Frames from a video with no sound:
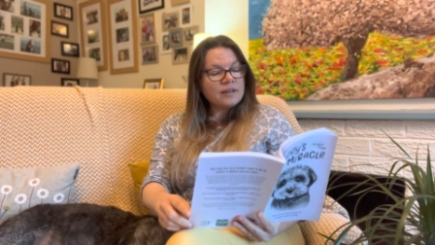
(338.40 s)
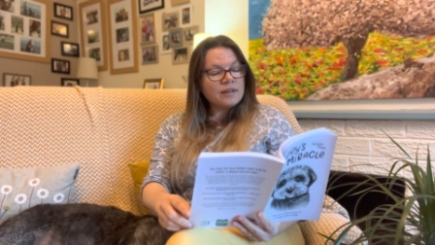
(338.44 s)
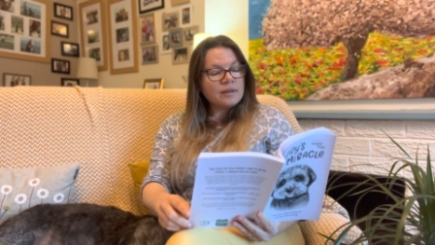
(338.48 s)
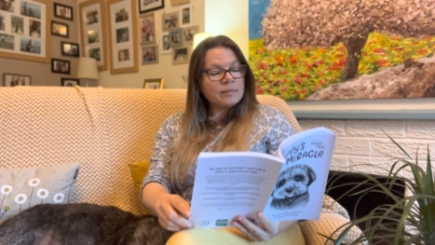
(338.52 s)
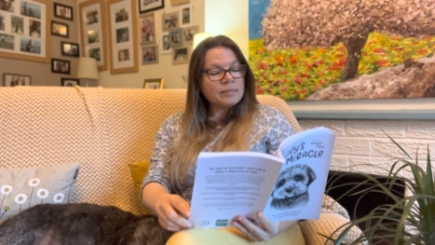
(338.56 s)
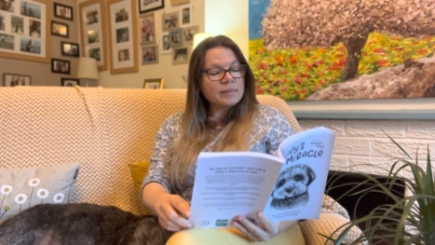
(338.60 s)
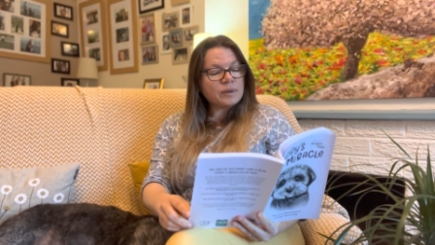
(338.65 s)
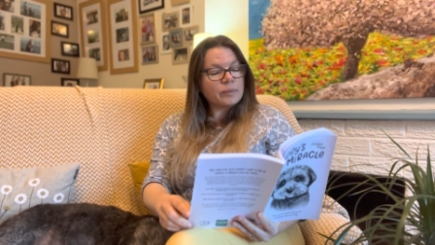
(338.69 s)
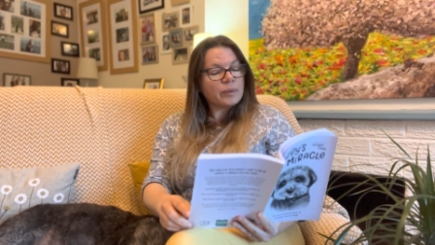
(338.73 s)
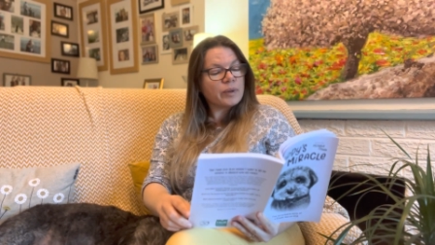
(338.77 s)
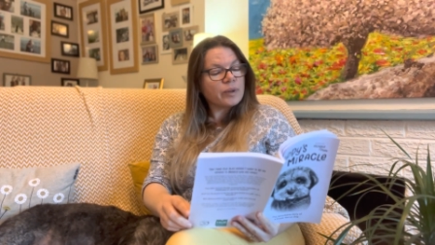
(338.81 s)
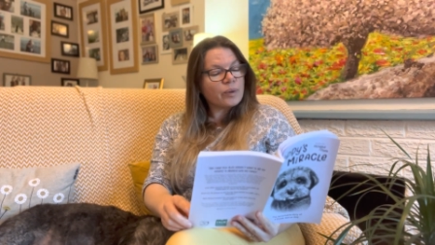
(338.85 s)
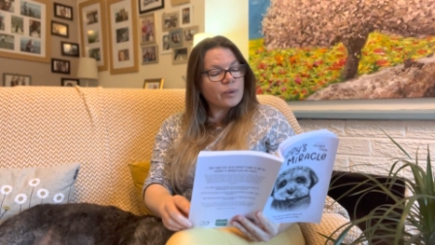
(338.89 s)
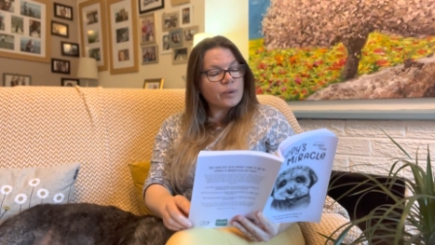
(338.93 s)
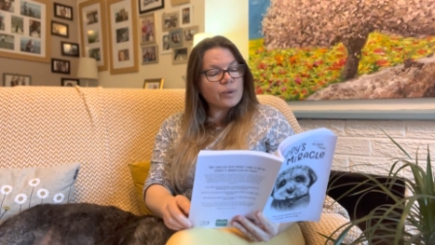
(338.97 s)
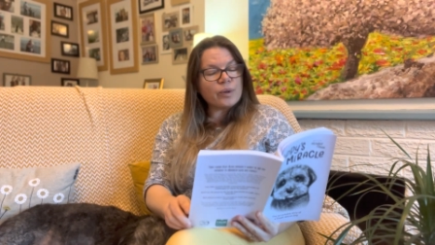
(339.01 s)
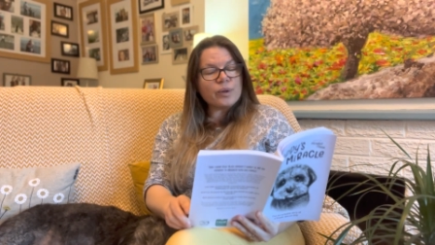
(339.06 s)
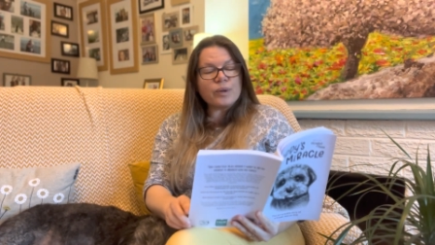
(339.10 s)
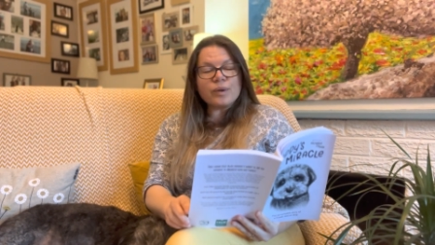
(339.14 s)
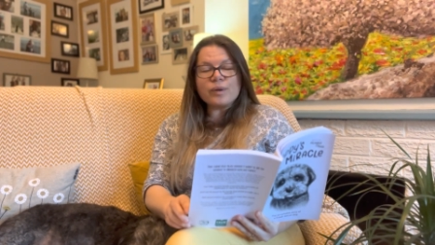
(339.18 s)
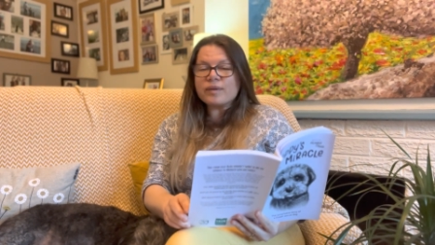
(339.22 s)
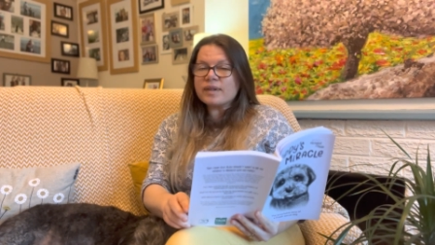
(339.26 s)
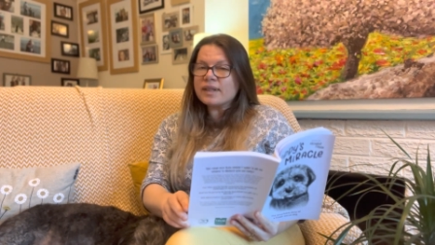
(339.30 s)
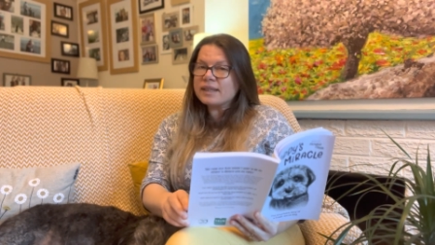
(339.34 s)
but with
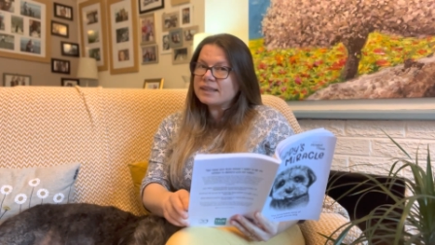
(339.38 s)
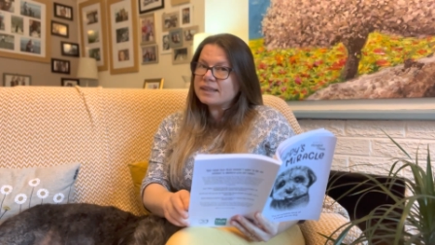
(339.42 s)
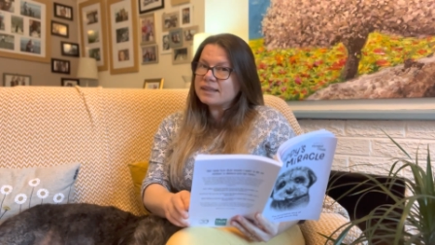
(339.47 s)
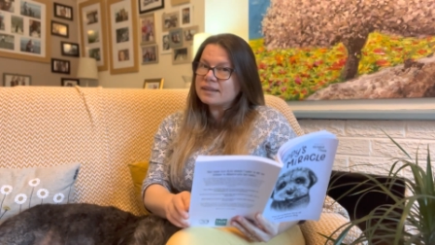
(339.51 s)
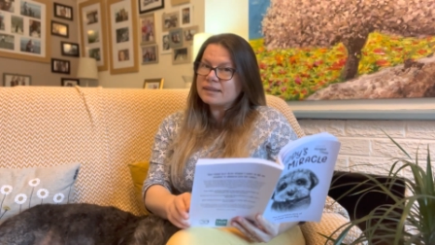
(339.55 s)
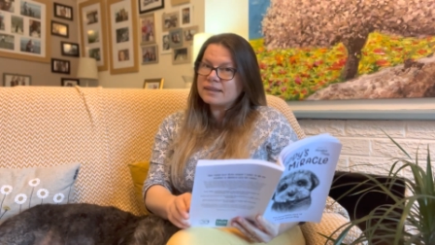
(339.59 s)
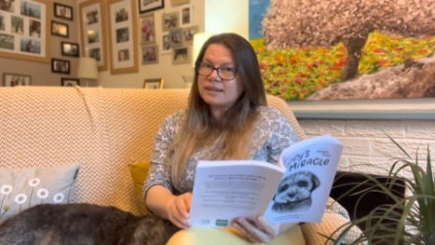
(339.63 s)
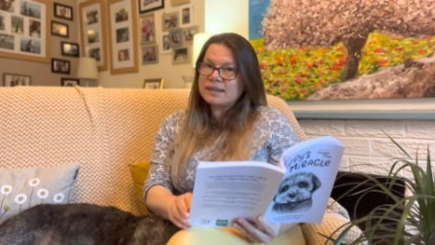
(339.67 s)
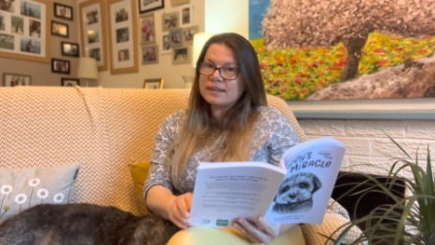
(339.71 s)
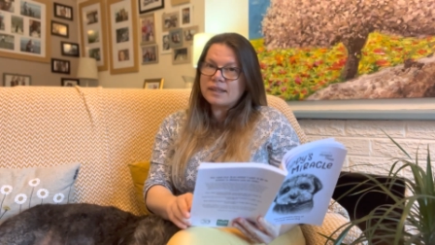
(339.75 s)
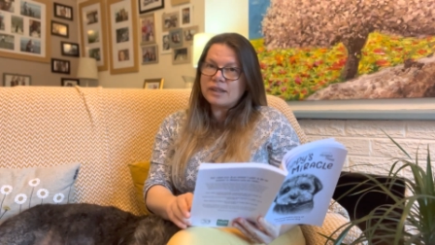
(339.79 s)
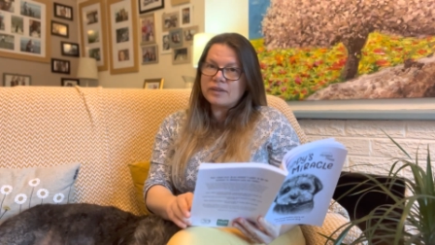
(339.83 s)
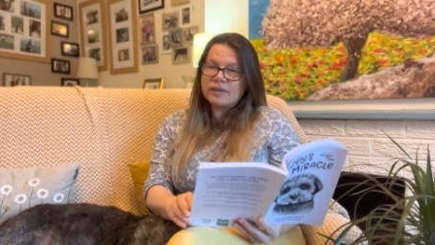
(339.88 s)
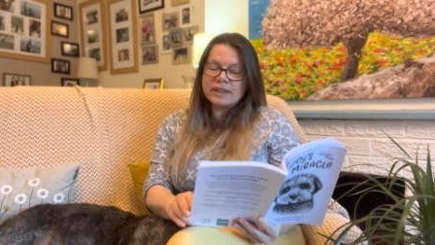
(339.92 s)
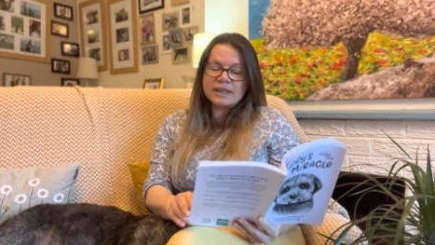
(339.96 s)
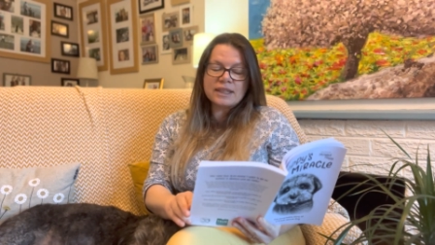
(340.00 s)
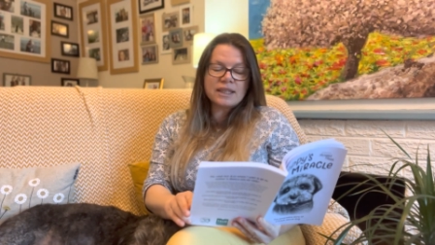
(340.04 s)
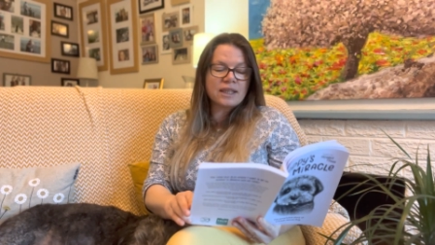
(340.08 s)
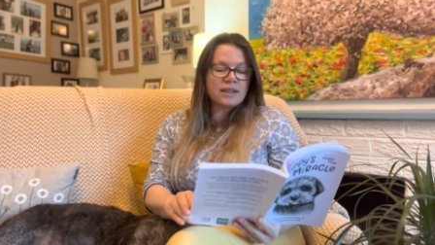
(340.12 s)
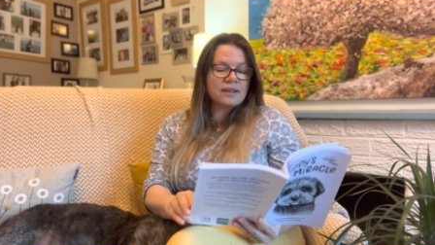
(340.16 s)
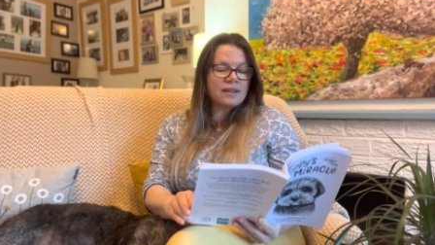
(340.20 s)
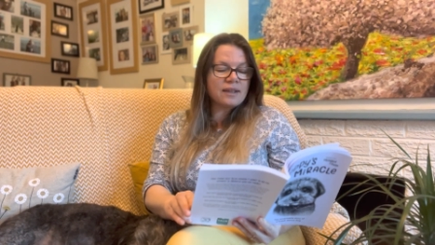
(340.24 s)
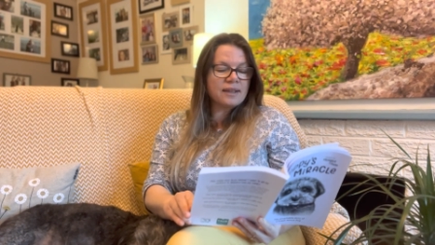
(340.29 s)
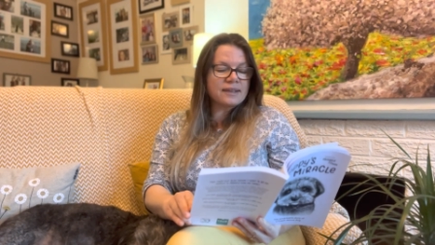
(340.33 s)
all the
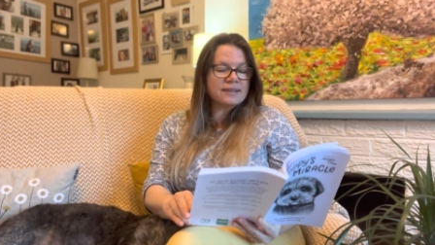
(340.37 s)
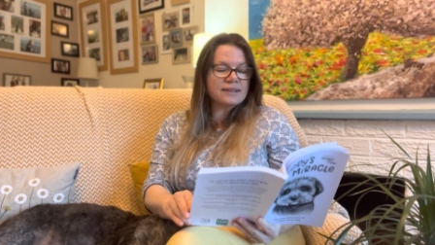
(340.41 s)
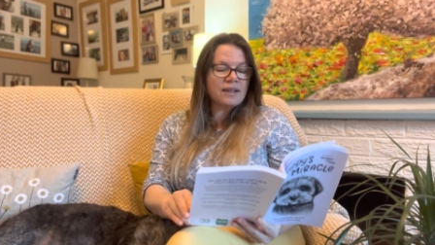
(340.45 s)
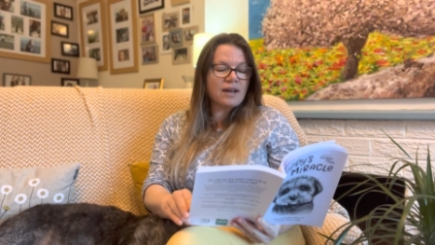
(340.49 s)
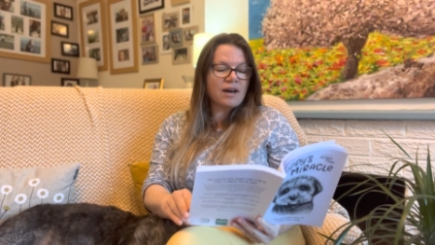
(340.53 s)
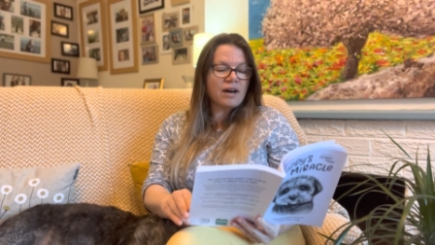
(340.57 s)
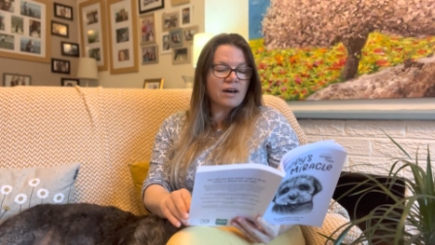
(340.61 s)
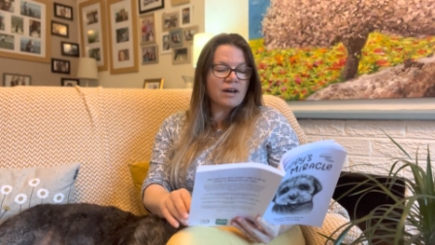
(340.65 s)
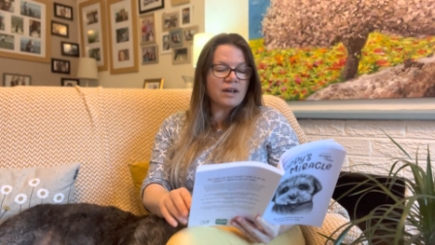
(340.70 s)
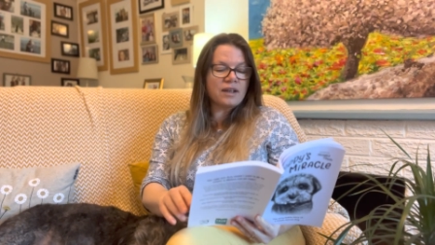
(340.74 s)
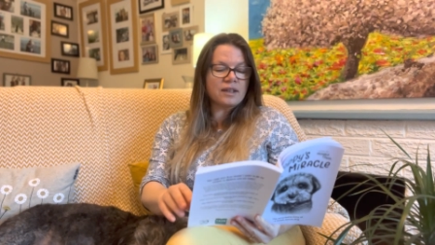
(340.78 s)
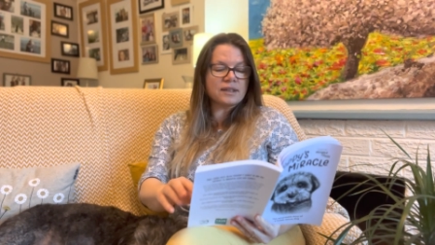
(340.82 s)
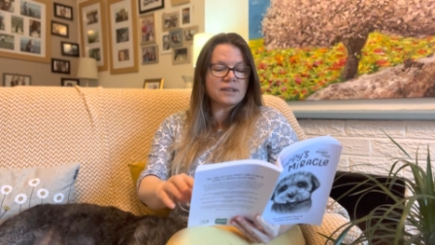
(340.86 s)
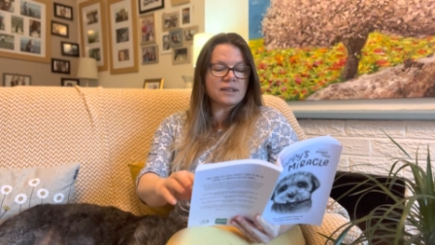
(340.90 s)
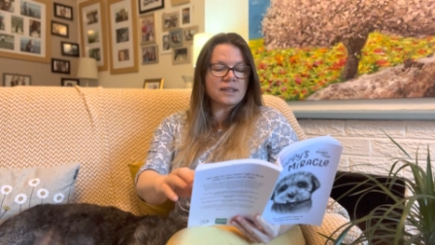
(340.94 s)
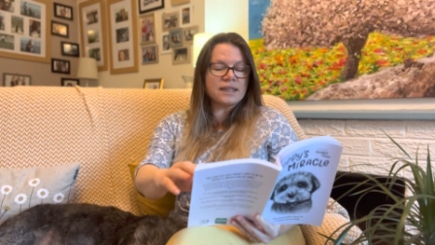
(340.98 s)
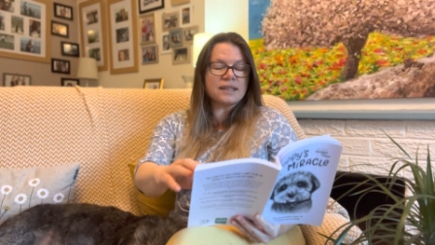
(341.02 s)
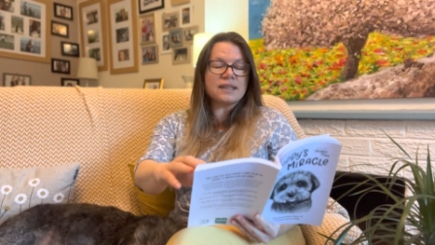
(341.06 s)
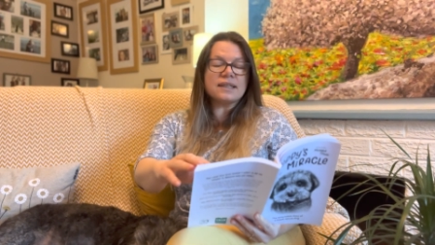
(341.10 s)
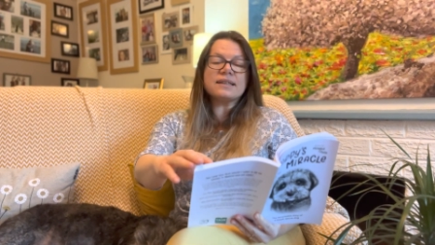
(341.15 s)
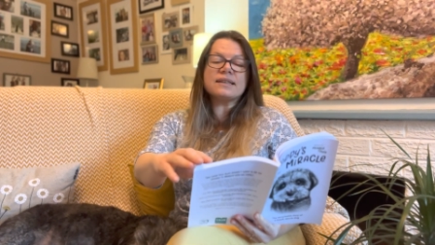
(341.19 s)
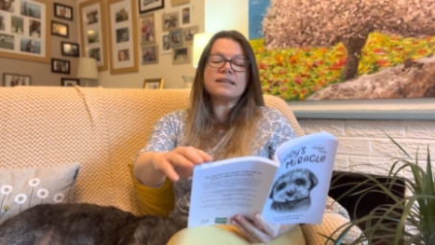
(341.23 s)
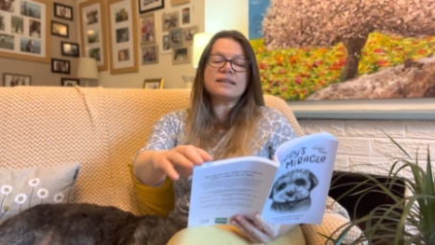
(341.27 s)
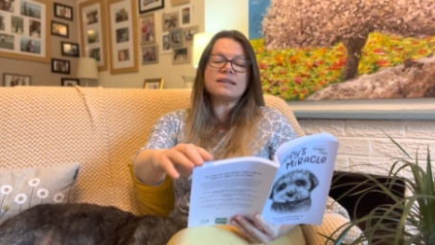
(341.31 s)
sincerity in his heart, he
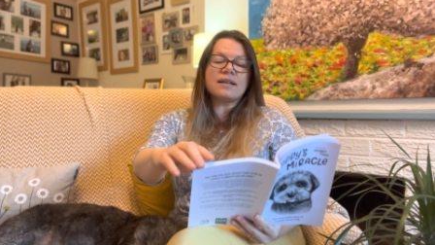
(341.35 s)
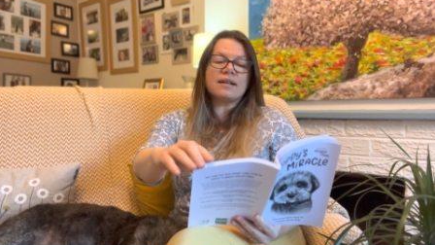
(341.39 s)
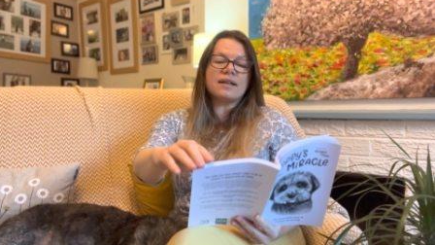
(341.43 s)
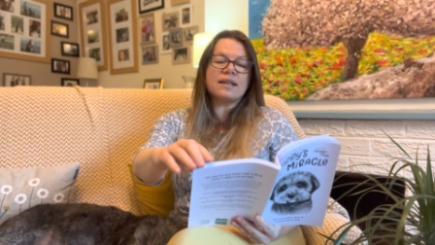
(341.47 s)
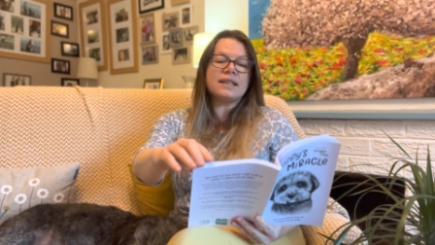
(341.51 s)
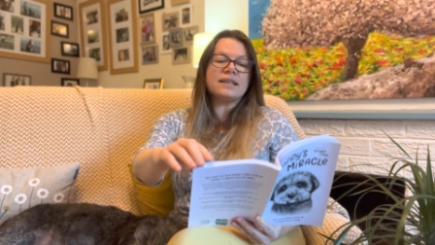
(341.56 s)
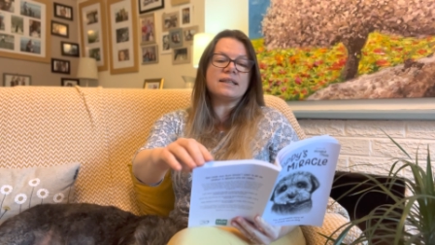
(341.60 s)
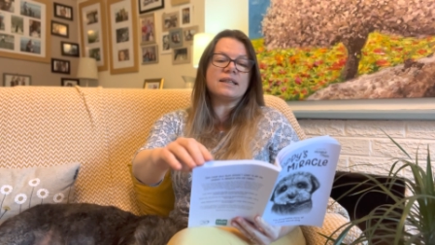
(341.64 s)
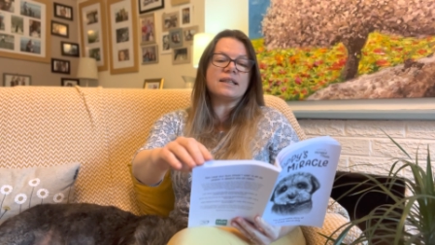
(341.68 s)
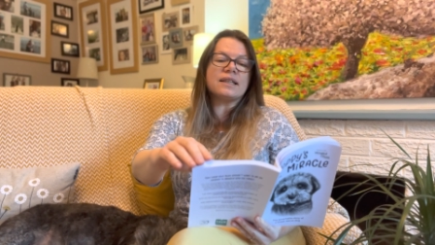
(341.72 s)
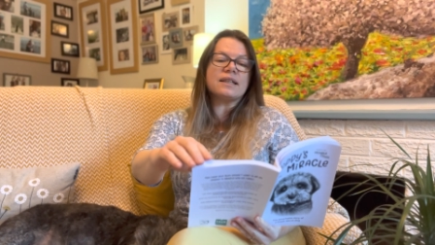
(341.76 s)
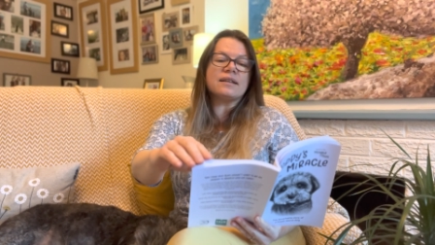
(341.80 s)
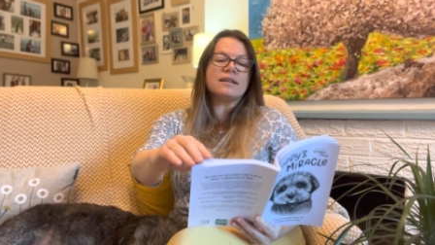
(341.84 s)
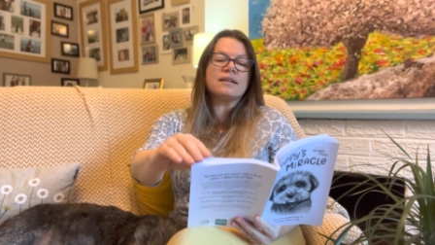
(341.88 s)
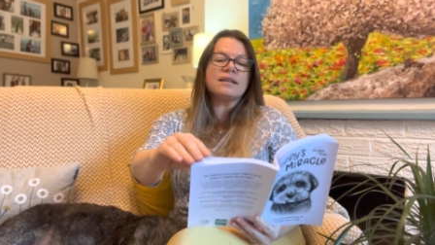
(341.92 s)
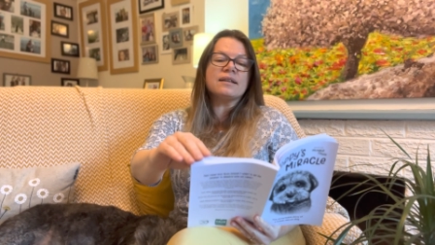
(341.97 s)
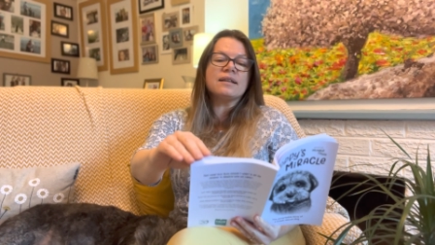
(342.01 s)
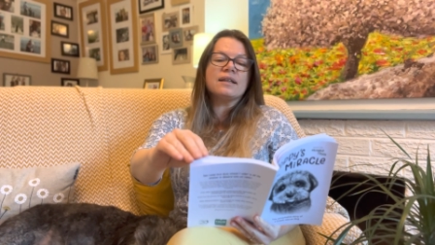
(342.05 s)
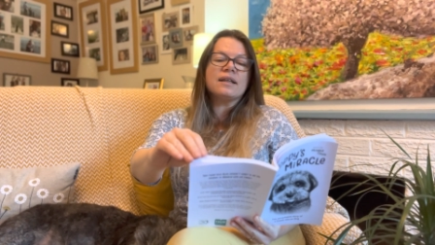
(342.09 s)
decided